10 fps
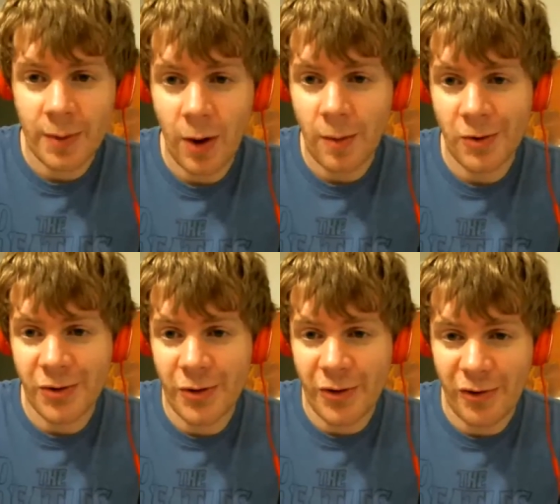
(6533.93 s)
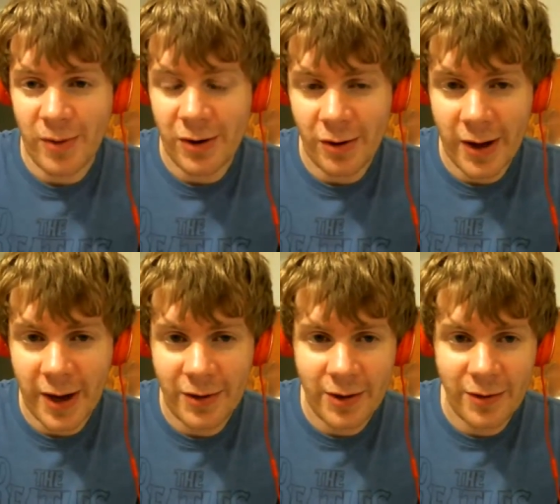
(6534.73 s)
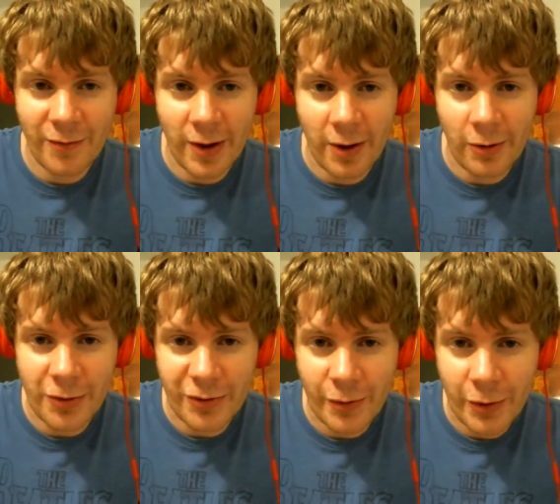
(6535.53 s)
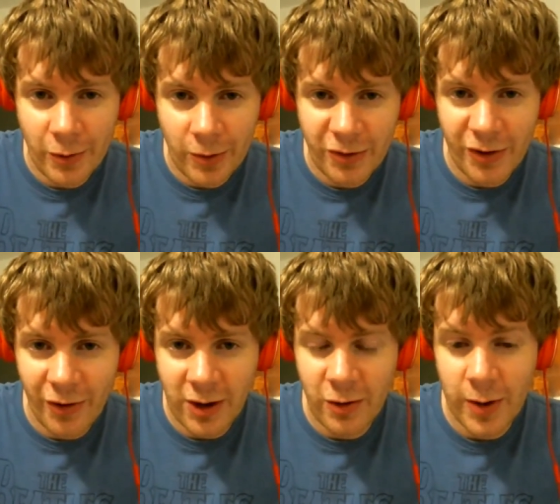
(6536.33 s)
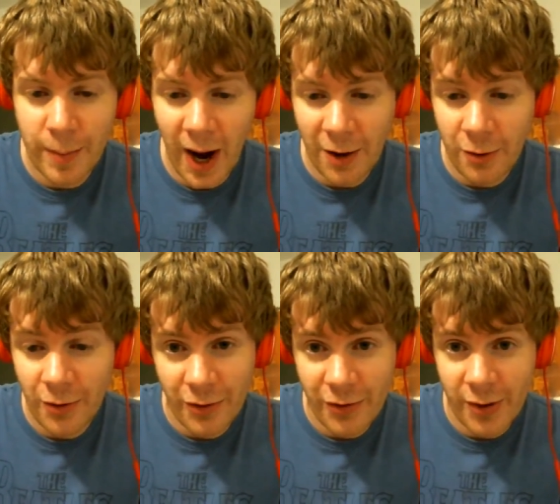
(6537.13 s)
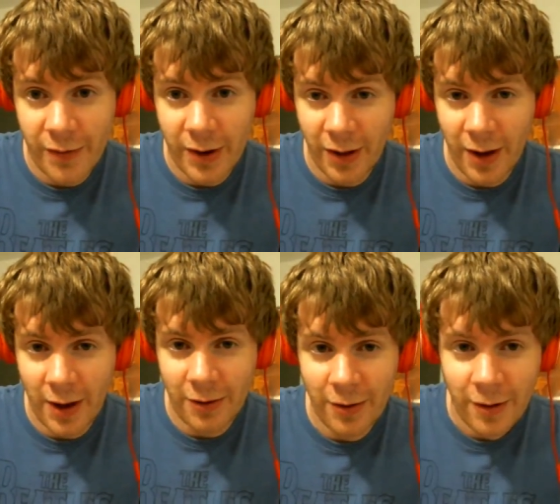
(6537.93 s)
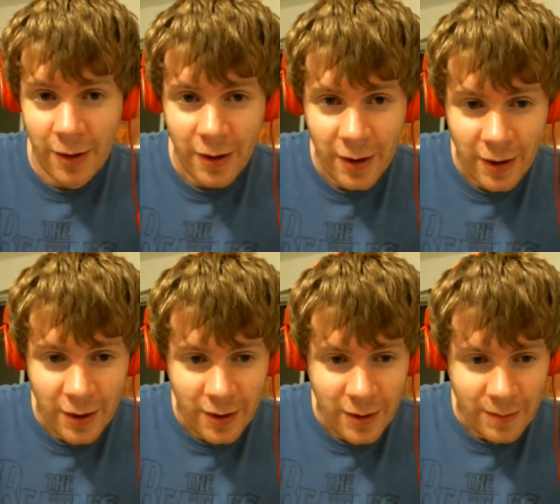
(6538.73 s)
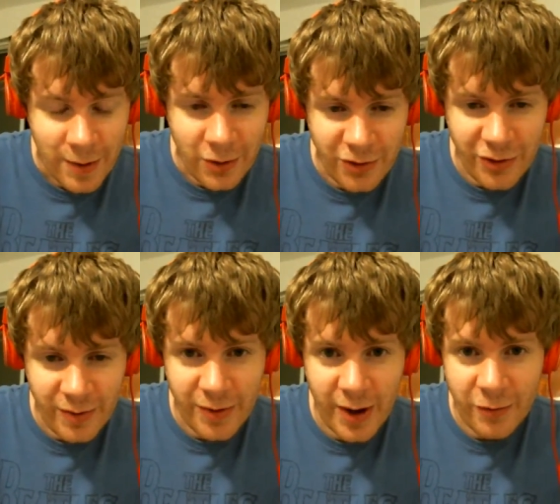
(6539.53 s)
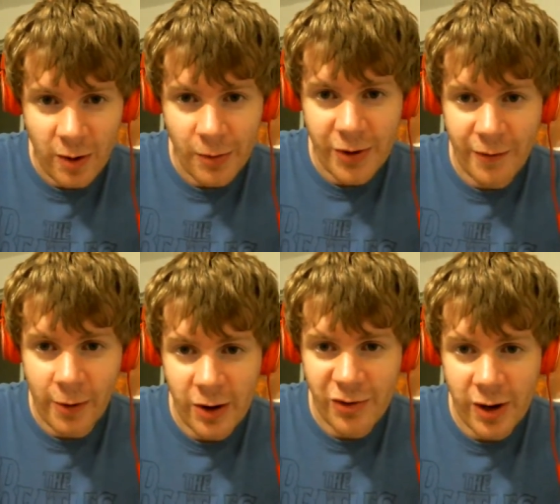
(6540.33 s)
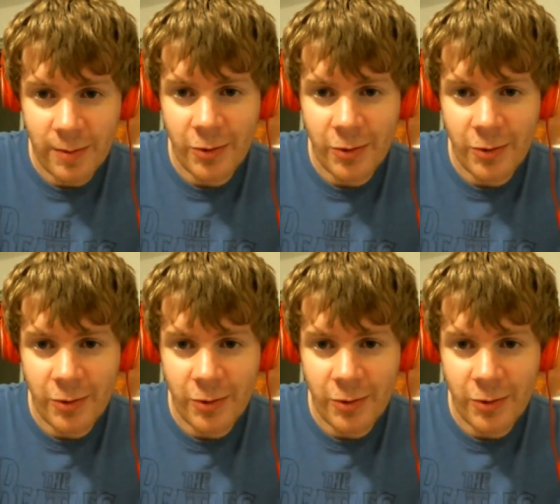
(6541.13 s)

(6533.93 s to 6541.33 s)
mom always uses me to like identify colors for her when she's like doing patterns and stuff like that, or because she seems to have trouble differentiating